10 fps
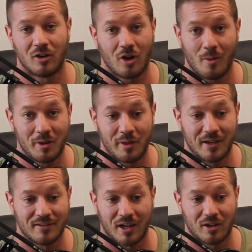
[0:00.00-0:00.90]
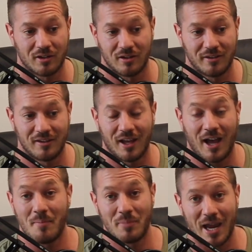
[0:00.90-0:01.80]
common things like the
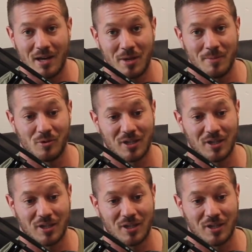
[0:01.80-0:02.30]
arm pain people